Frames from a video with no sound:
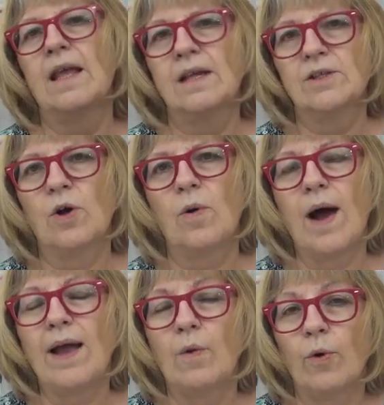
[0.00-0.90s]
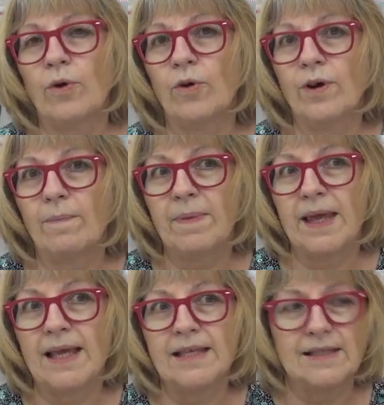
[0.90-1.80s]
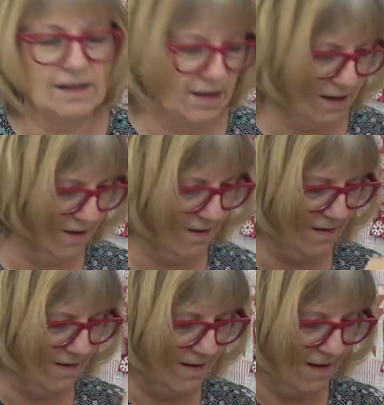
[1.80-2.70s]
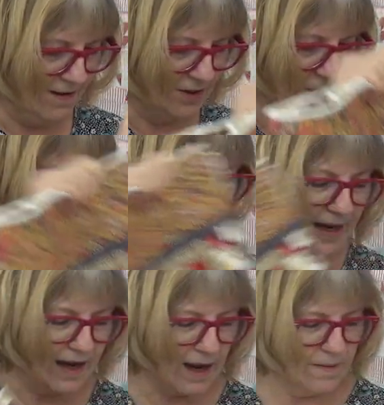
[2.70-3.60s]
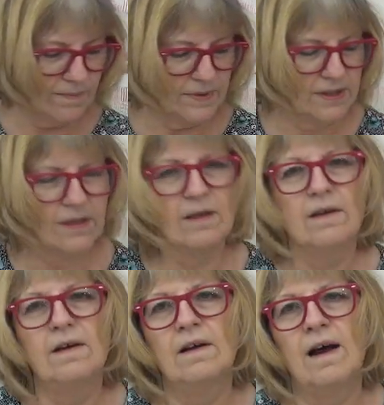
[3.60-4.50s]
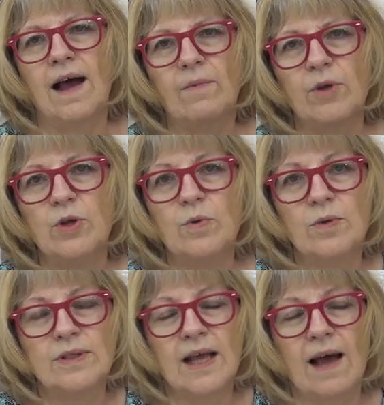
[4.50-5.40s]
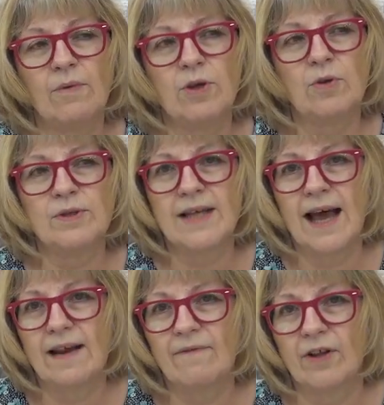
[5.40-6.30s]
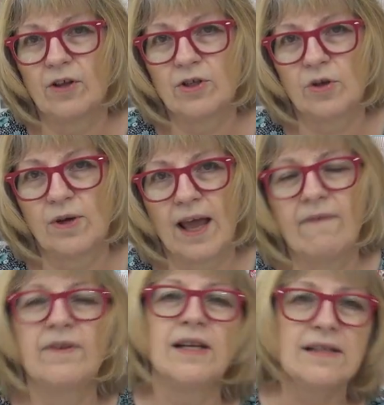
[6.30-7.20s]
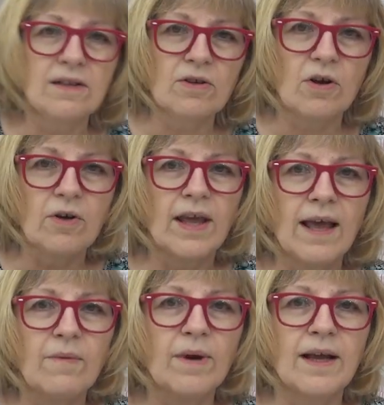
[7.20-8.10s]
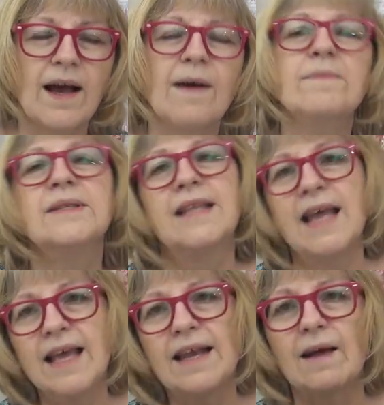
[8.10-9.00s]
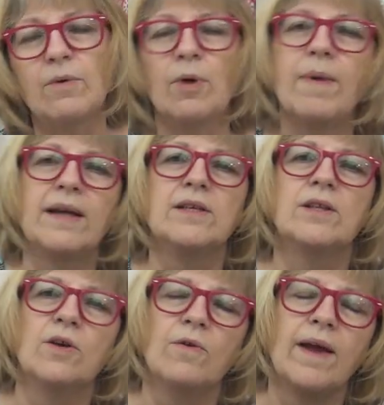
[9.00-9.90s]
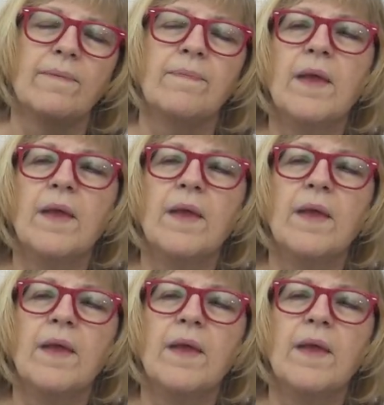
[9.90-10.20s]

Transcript: So I ordered a piece. So when that comes, I will use that if it looks okay. If it doesn't look okay when it comes, then I will go back to the gray.